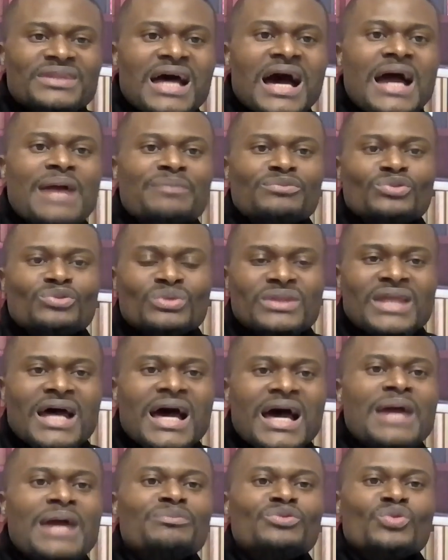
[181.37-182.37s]
time to
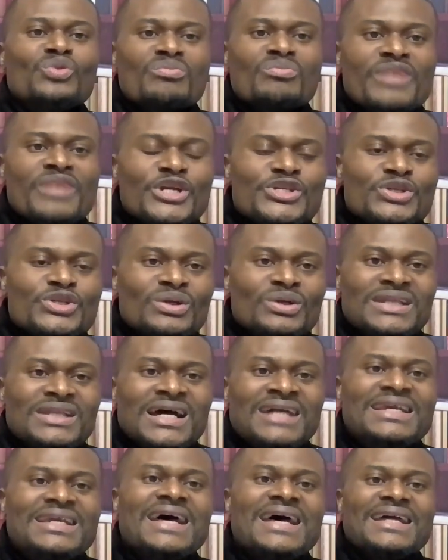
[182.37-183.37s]
time to make sure
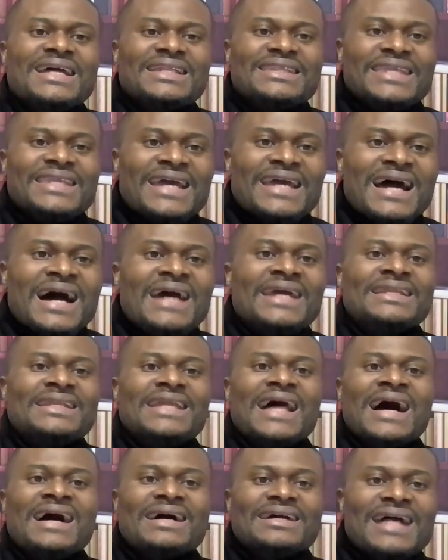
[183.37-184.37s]
that they are
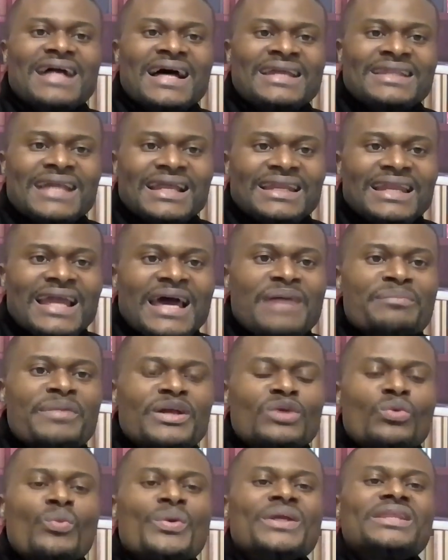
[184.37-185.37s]
in
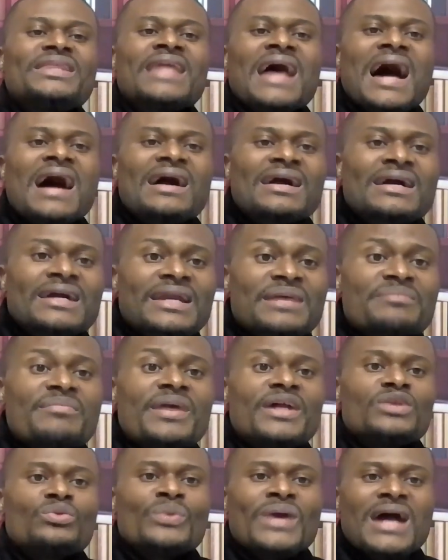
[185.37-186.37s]
alignment with the
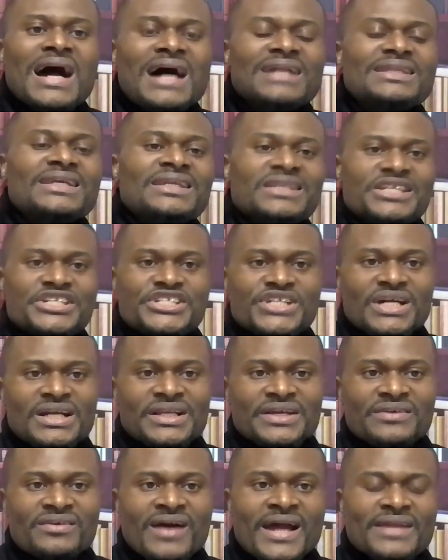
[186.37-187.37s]
agreement we had
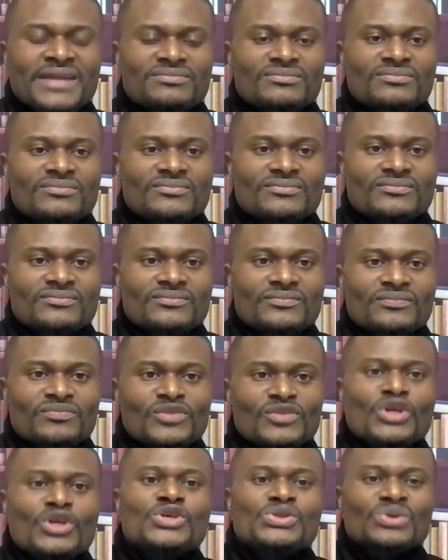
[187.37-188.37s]
initially, right?
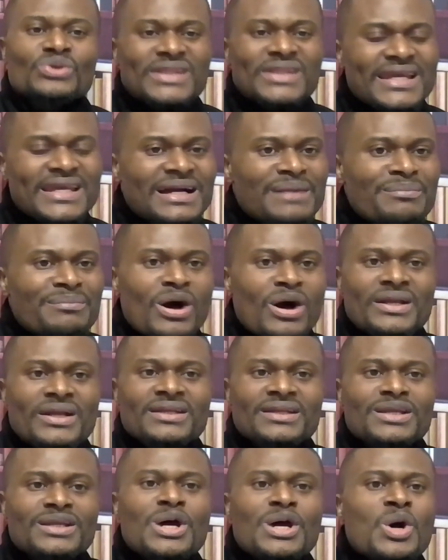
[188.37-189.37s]
So think about
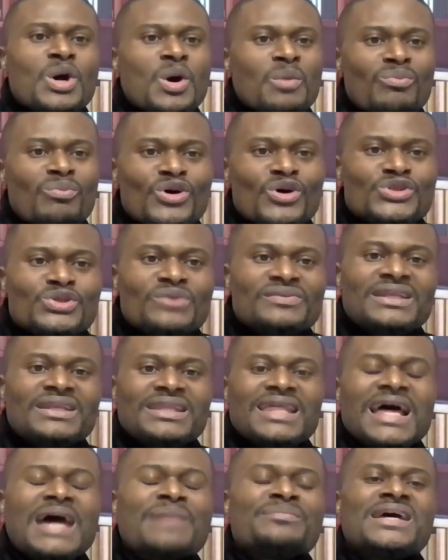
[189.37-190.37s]
it. Most of the
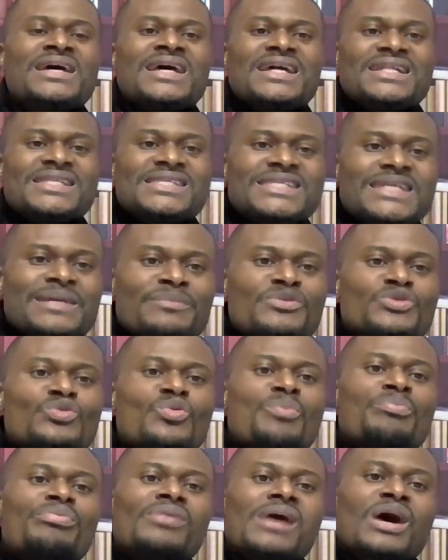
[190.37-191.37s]
time, teams
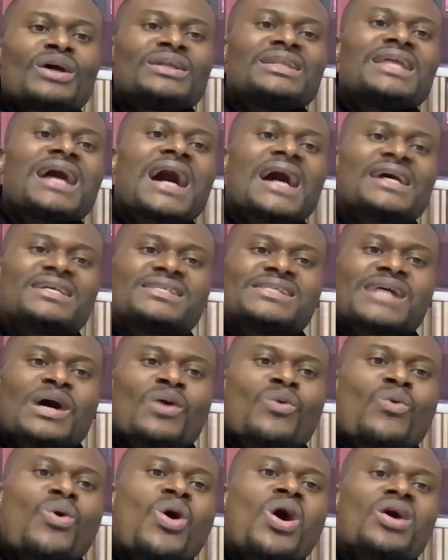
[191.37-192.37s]
will prioritize
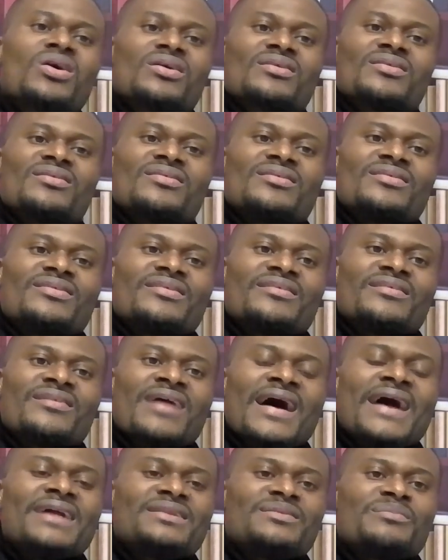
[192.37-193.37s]
their work,
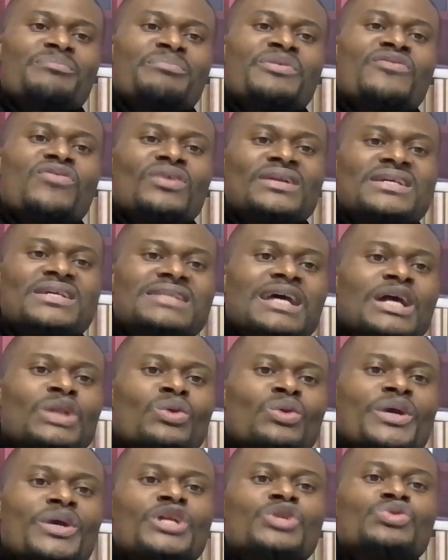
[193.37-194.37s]
right, before they start
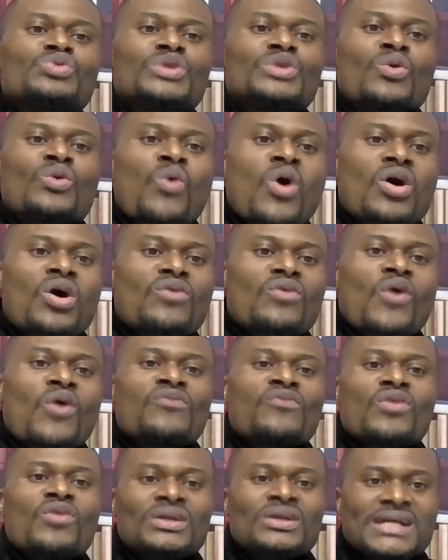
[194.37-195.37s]
looking into the work
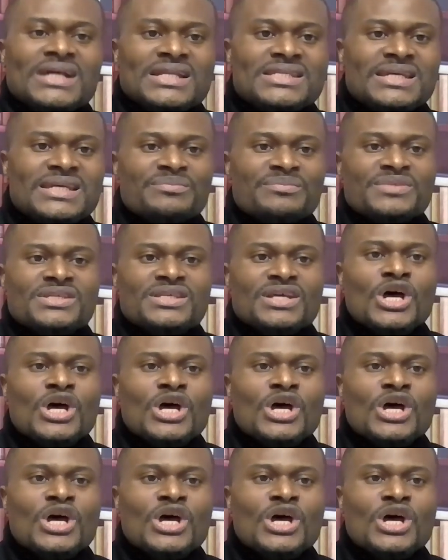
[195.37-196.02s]
of other teams.